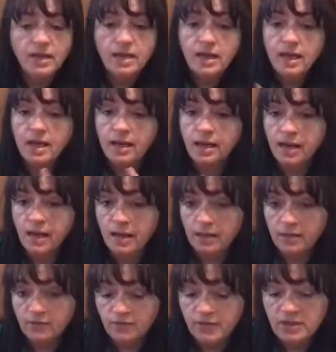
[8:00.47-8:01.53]
An
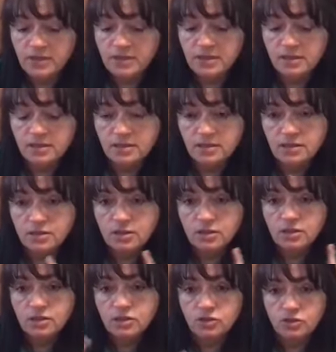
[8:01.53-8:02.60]
elephant,
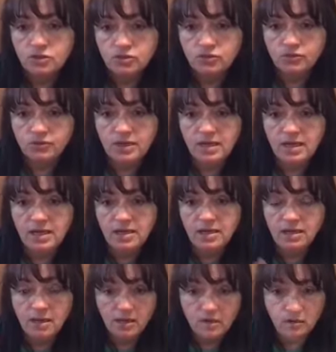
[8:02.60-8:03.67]

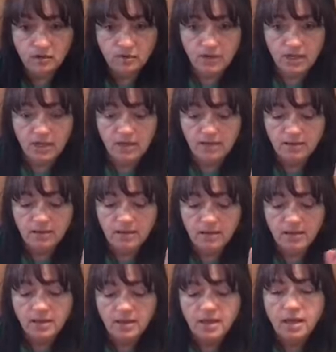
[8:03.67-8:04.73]
a tree,
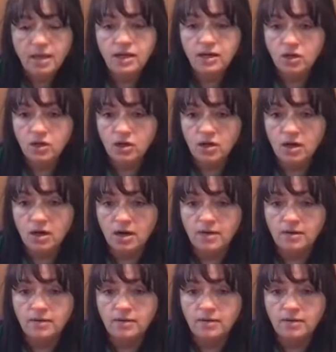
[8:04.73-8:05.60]
and a car.